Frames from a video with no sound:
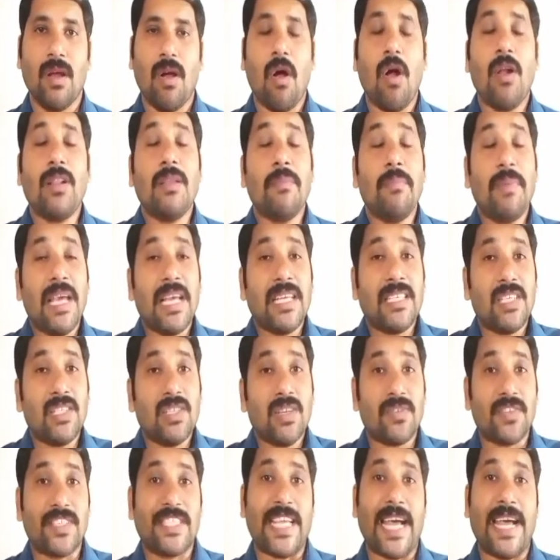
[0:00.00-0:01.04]
On the basis
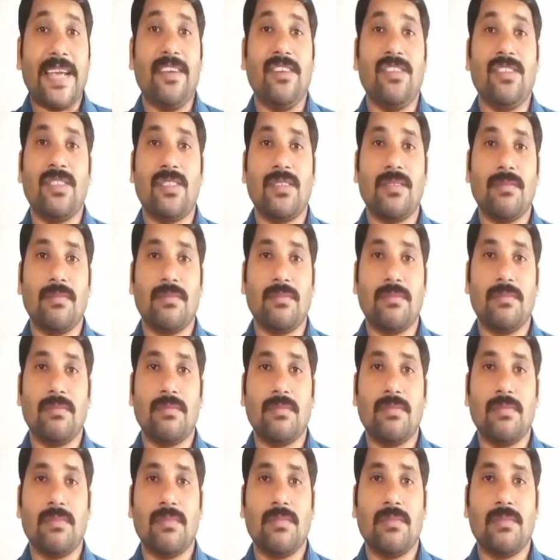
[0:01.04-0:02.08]
of size,
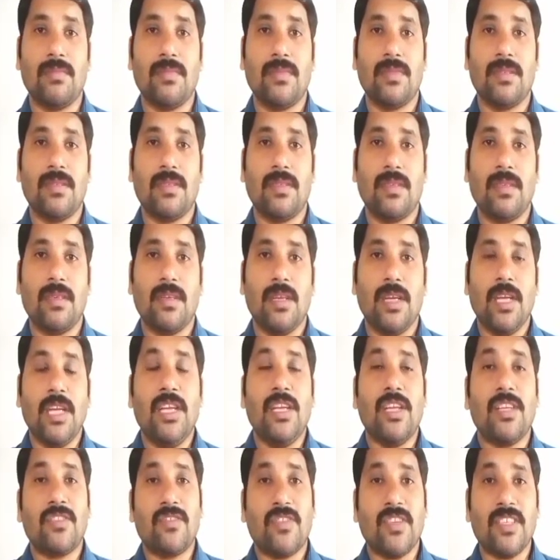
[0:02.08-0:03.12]

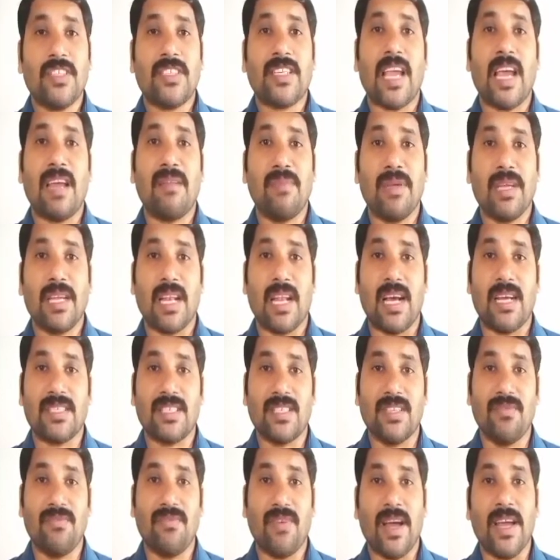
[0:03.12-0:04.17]
industries can be
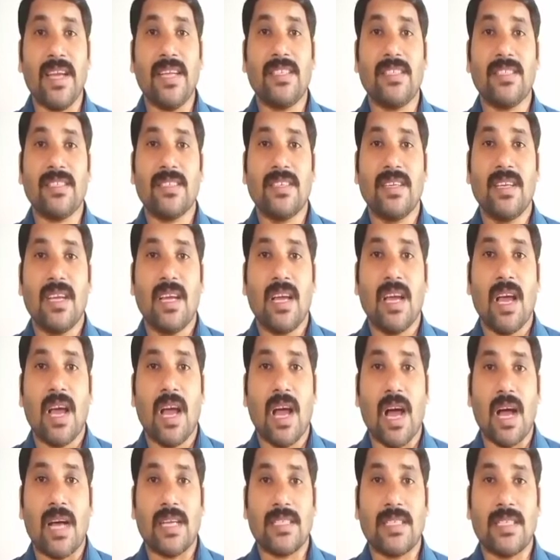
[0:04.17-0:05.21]
classified
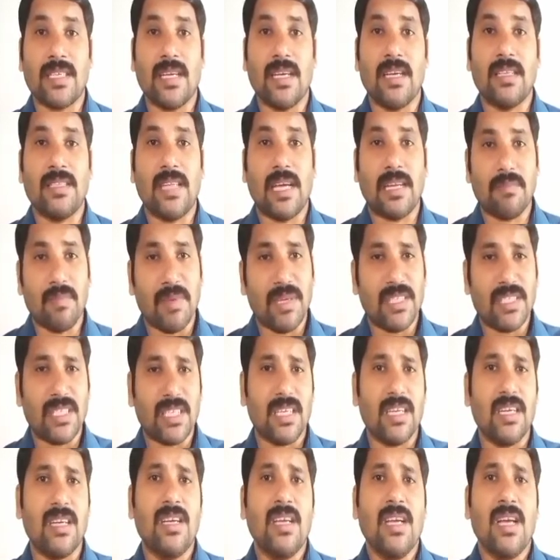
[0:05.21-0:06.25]
as that means
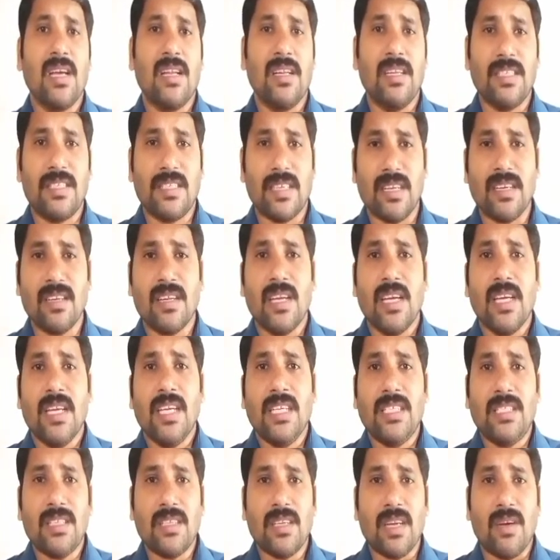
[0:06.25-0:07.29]
listen,
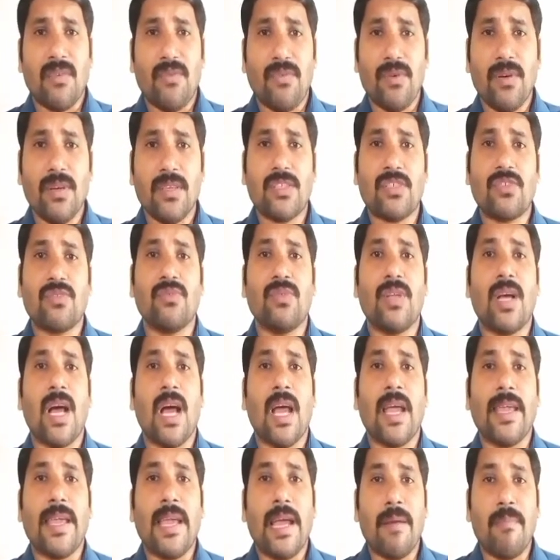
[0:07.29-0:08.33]
it refers to
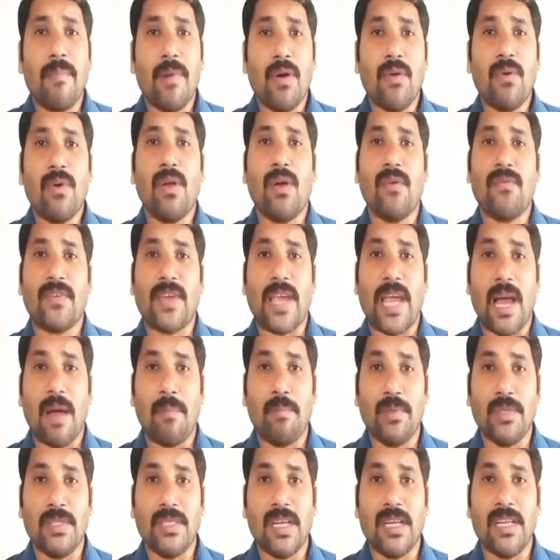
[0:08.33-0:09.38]
the amount of
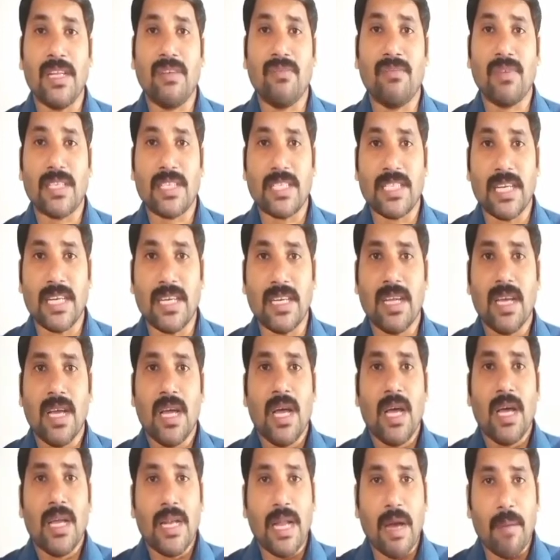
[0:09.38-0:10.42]
capital invested,
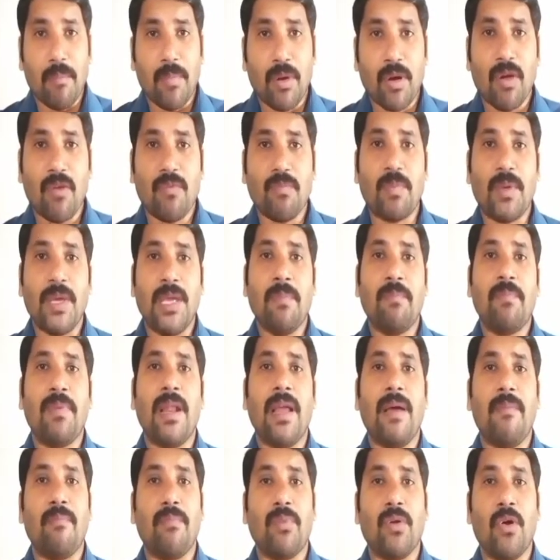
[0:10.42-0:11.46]
number of people
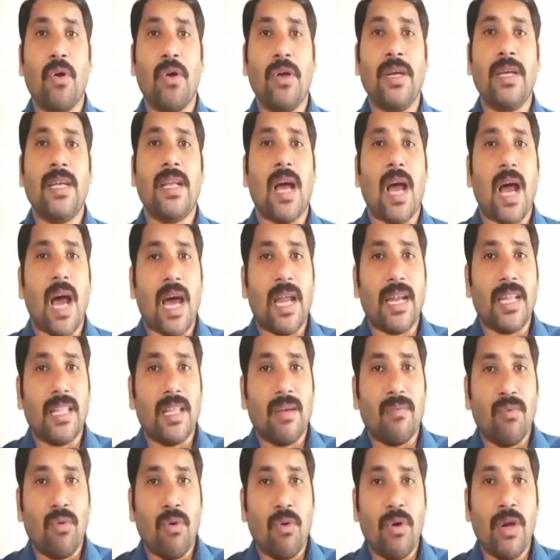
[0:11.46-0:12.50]
employed and
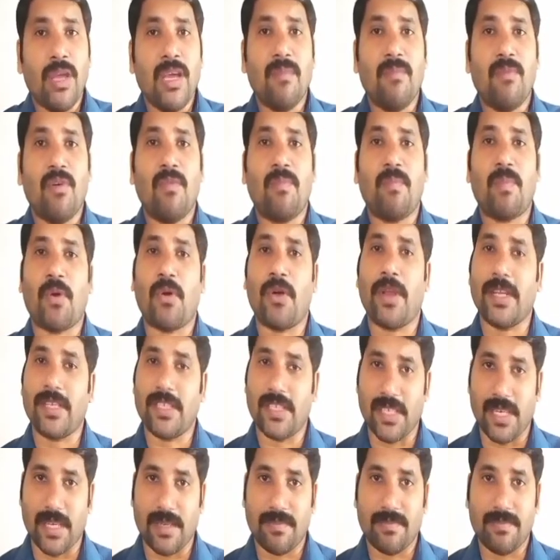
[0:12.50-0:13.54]
the volume of
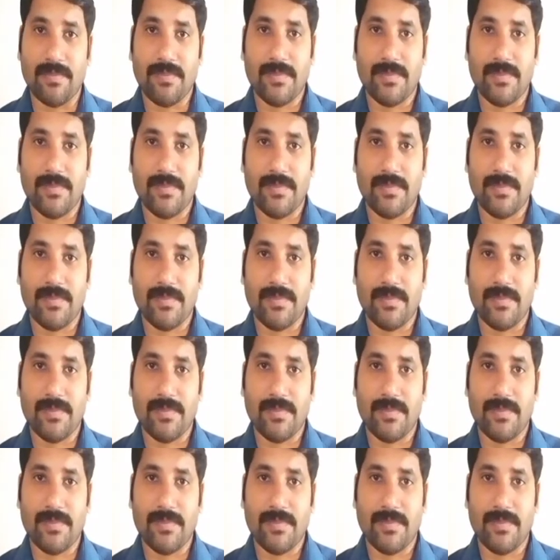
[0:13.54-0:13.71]
production.